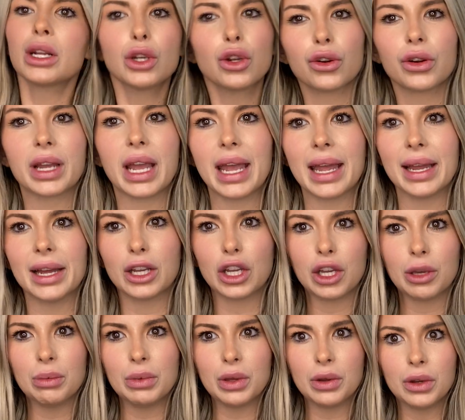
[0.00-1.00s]
to create a
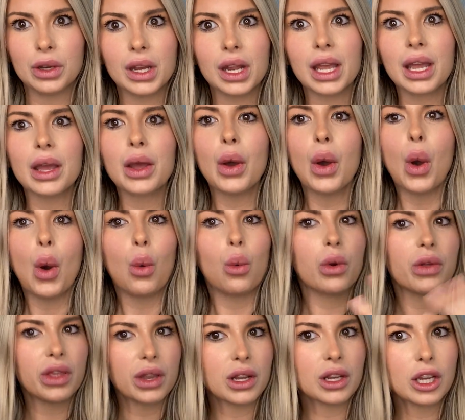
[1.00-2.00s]
community
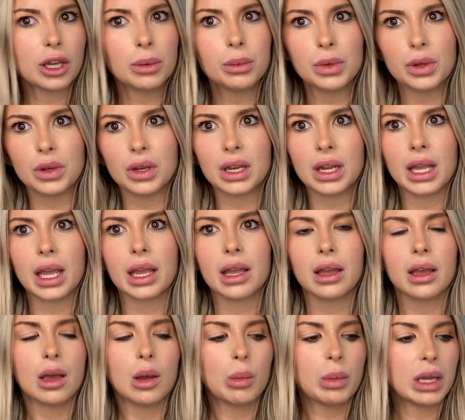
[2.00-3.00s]
within a community
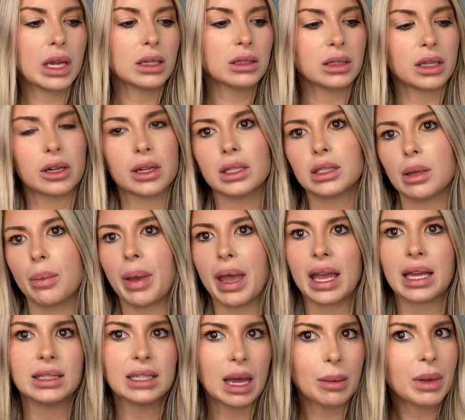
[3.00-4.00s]
because there is a
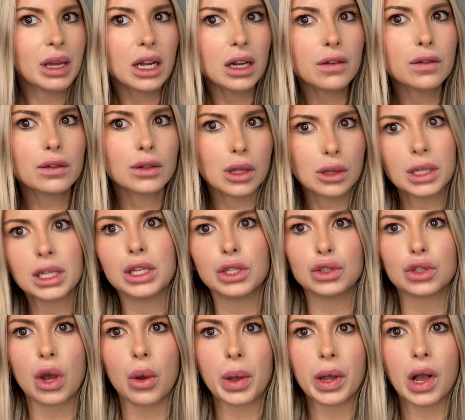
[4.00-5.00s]
pandemic of loneliness
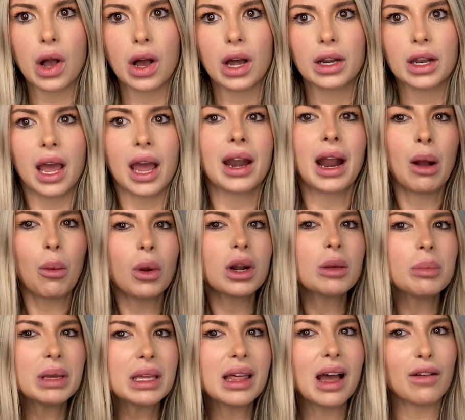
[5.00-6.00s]
going on. And I want to
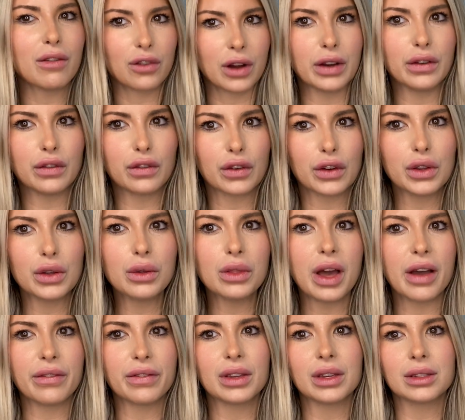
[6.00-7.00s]
be that friend for you
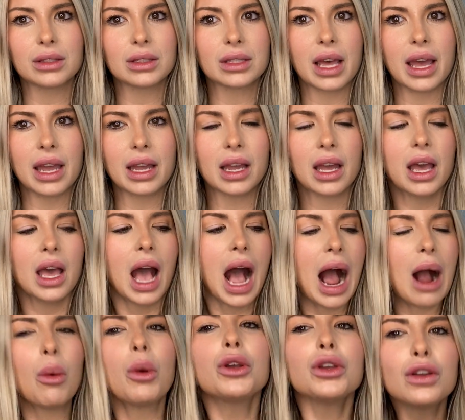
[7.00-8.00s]
that feels like,
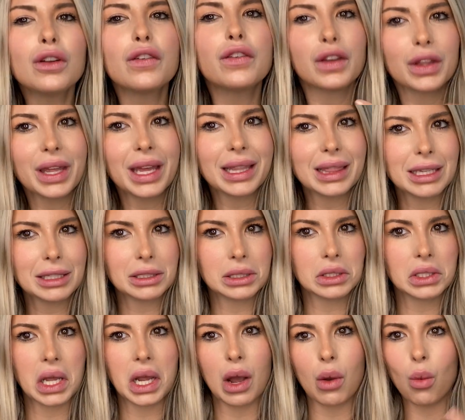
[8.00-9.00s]
I want you to feel like this is
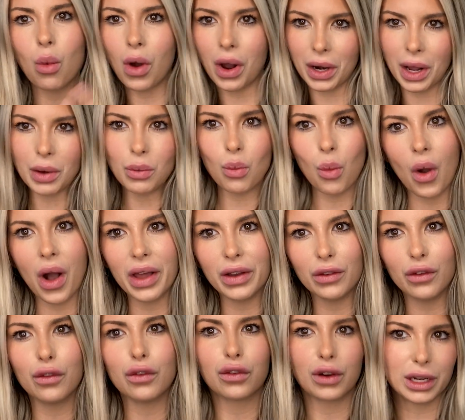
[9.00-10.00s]
like a
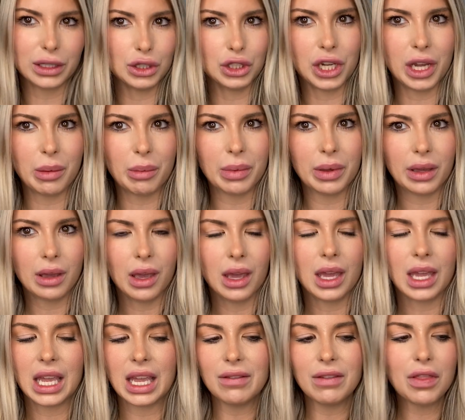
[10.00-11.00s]
one-on-one friendship,
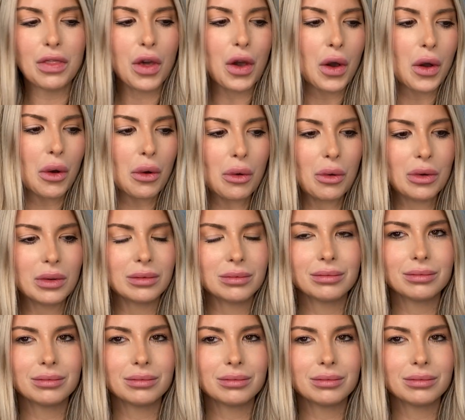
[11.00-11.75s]
even though,